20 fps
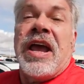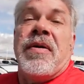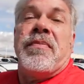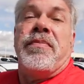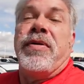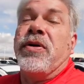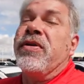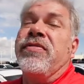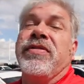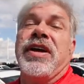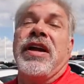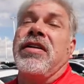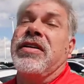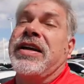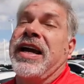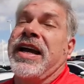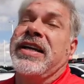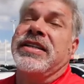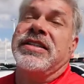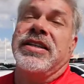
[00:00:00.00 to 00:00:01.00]
But we've got all
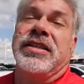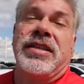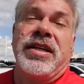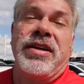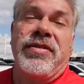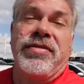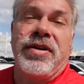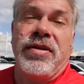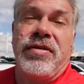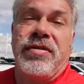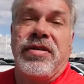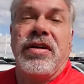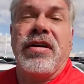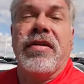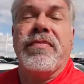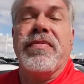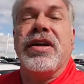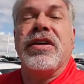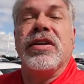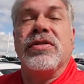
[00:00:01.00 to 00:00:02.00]
kinds of stuff going
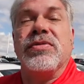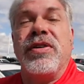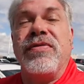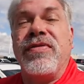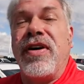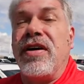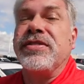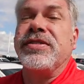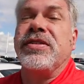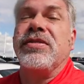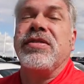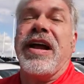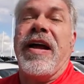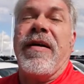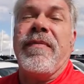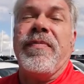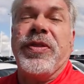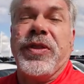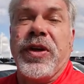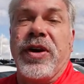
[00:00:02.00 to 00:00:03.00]
on, because we've also
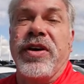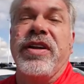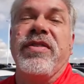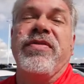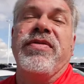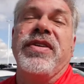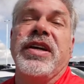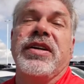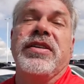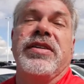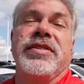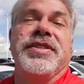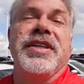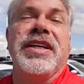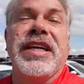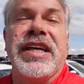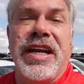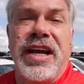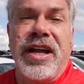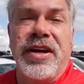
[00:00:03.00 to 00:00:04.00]
got 30 vehicles
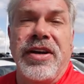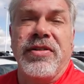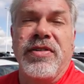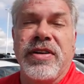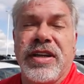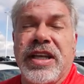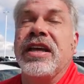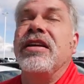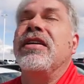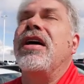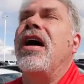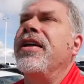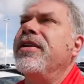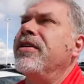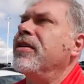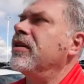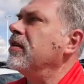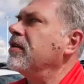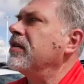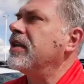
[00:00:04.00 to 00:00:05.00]
that get over
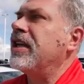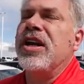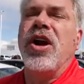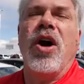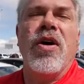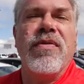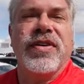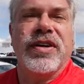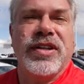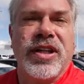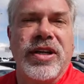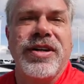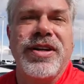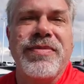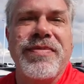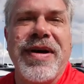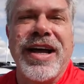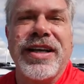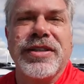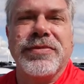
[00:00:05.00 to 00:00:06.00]
30
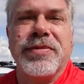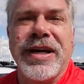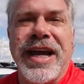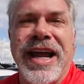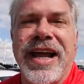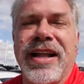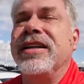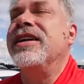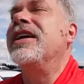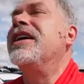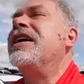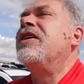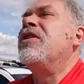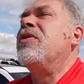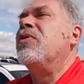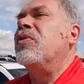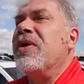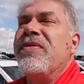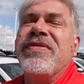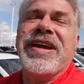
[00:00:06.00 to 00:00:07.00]
miles per gallon.
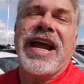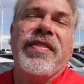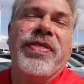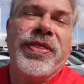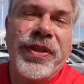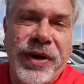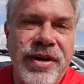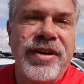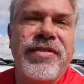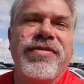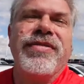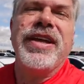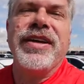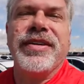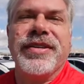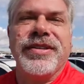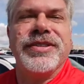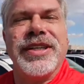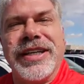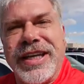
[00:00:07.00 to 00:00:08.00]
We've got 30
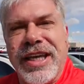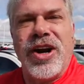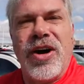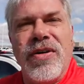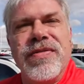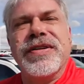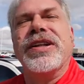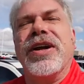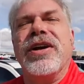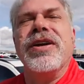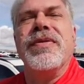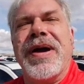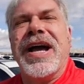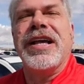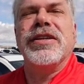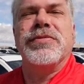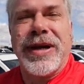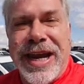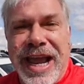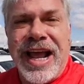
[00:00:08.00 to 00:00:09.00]
vehicles that get over 30
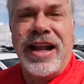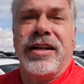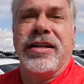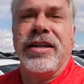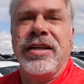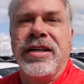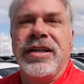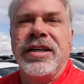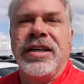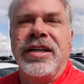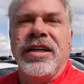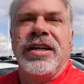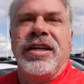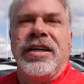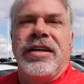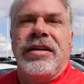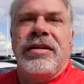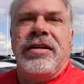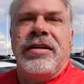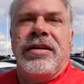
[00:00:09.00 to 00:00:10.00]
miles per gallon.
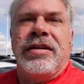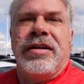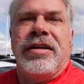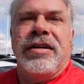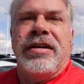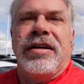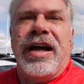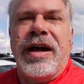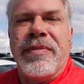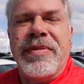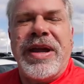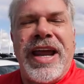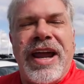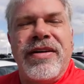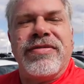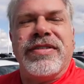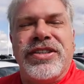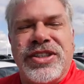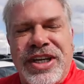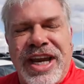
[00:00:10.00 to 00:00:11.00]
I may
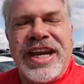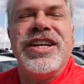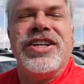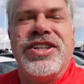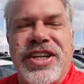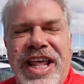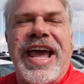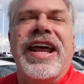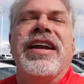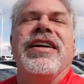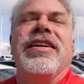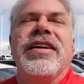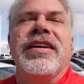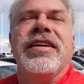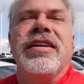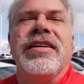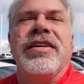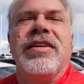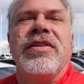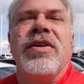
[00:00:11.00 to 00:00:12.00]
have to change that.
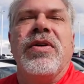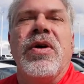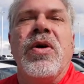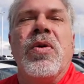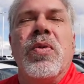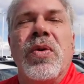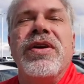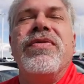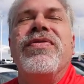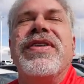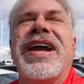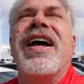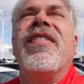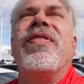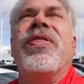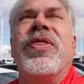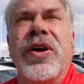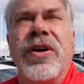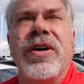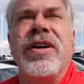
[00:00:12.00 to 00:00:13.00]
We've
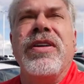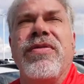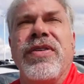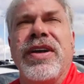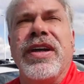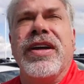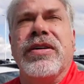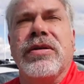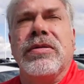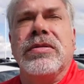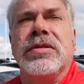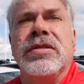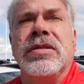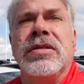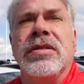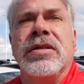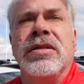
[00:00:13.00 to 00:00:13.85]
got 30 vehicles